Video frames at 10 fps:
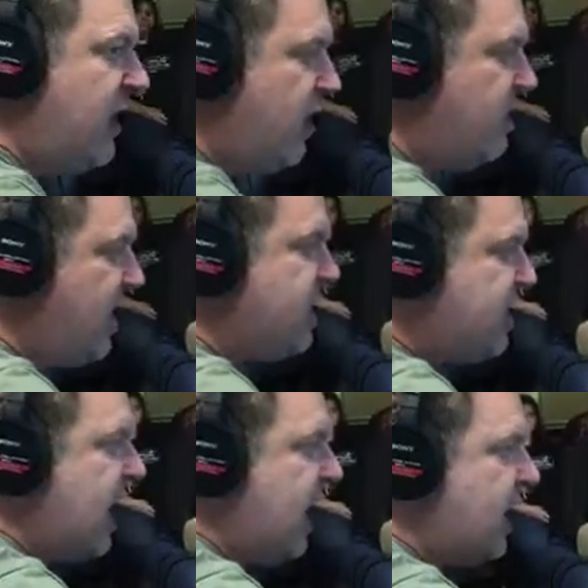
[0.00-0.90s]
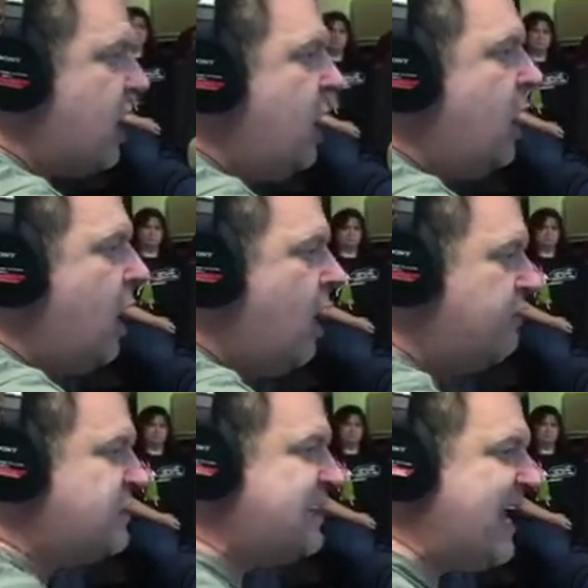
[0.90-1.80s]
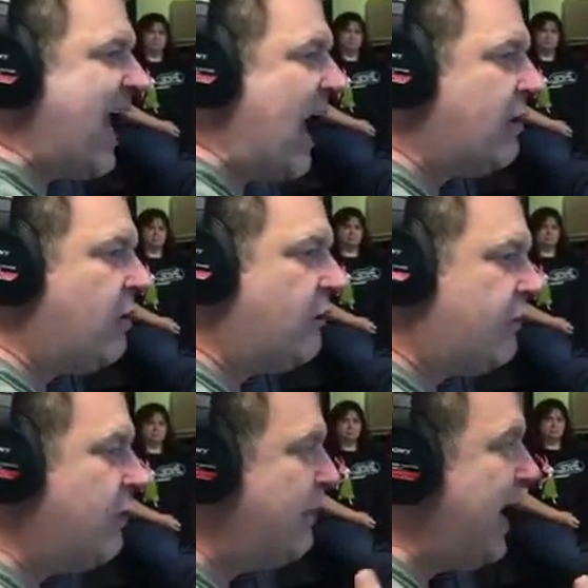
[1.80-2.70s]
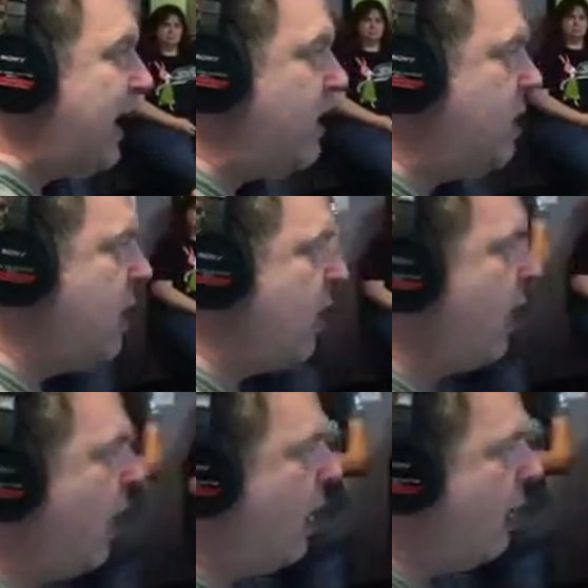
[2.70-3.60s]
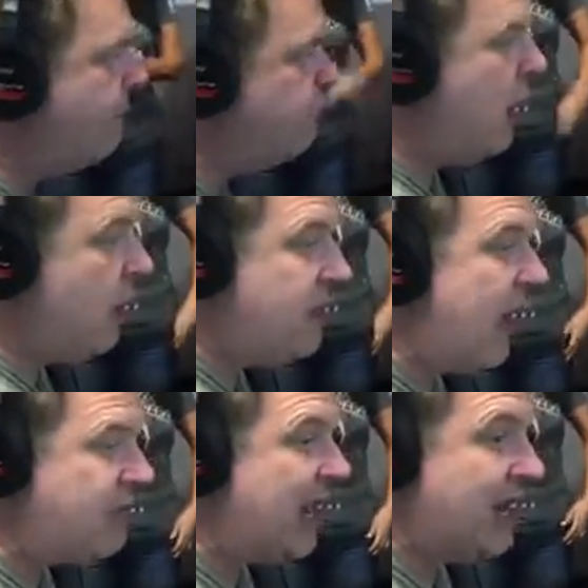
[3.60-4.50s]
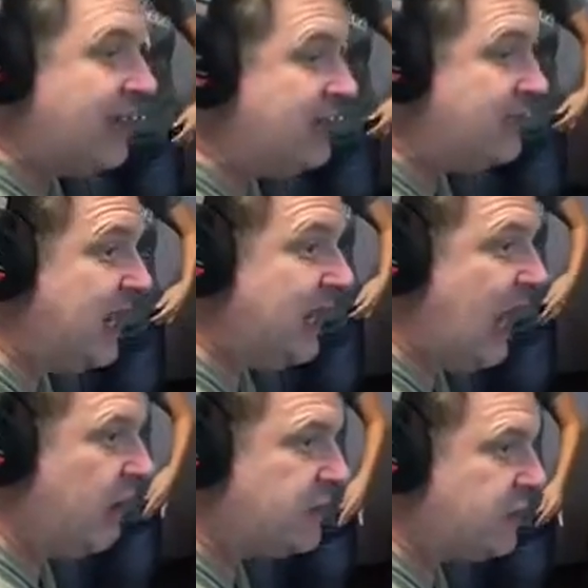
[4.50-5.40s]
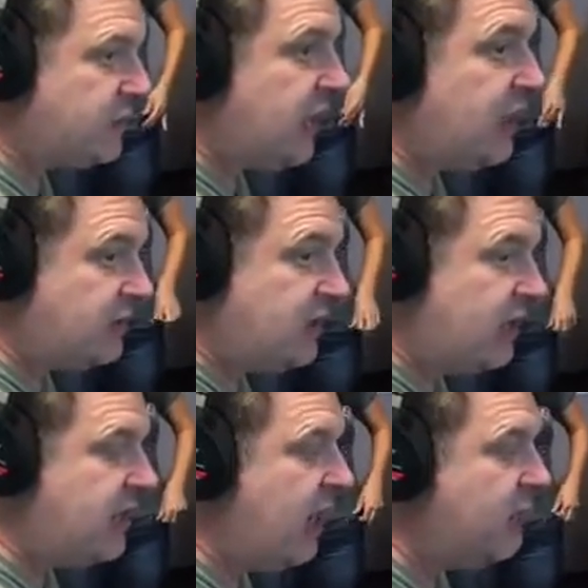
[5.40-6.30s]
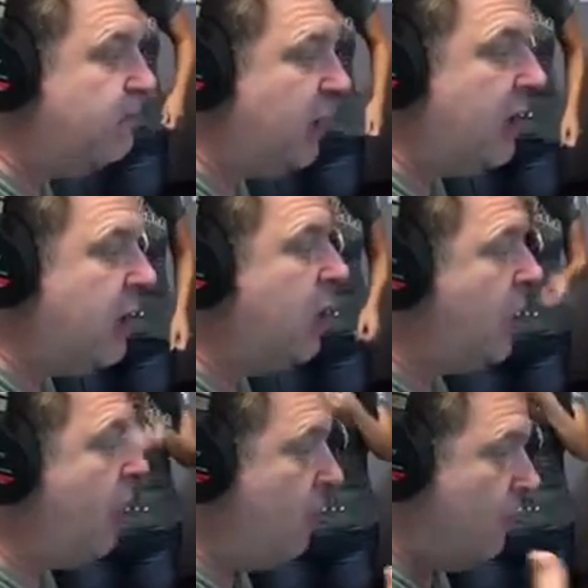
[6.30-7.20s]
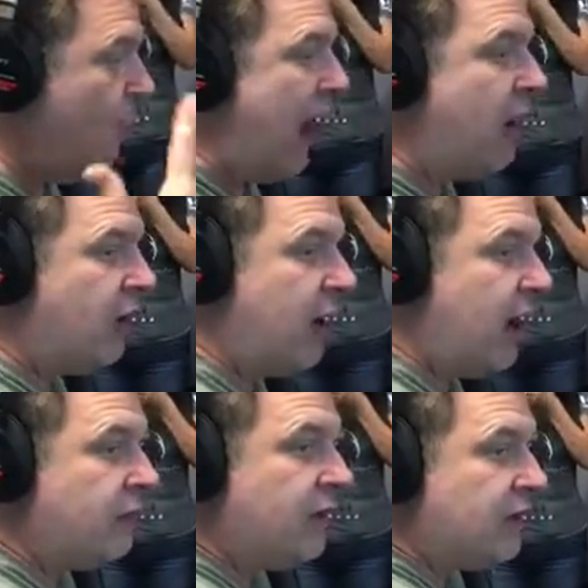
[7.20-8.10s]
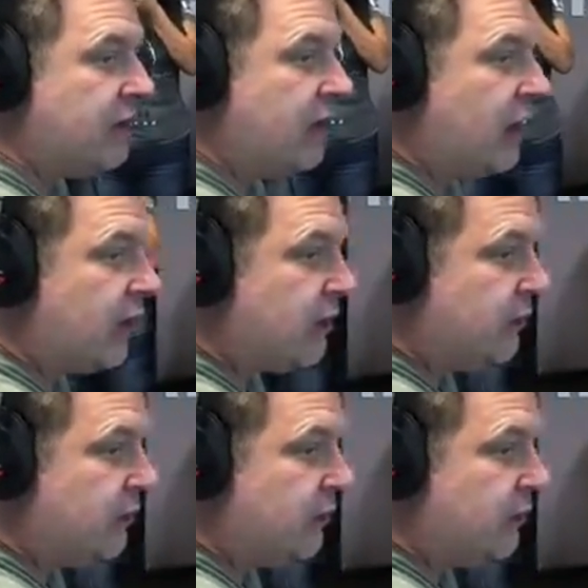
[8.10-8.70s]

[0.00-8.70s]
the thing of Seattle for me. Not that I didn't dig Alice in Chains, I did, but wow, I really dug it.